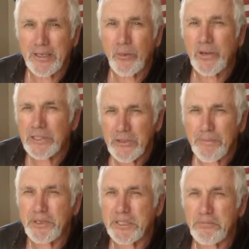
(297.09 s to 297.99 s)
Once you're
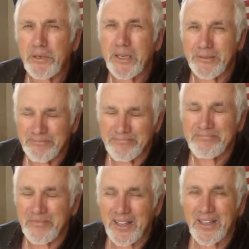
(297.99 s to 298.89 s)
up to speed,
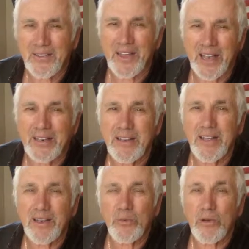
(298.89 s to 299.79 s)
then
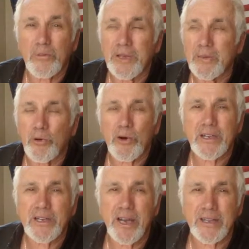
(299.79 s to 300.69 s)
we'll be more
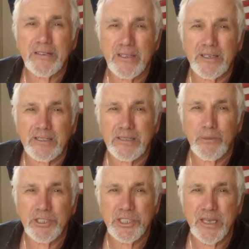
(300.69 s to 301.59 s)
inclined to listen to
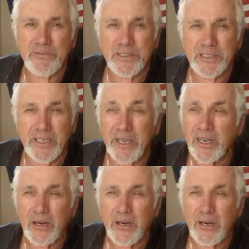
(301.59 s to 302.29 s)
what you have to say.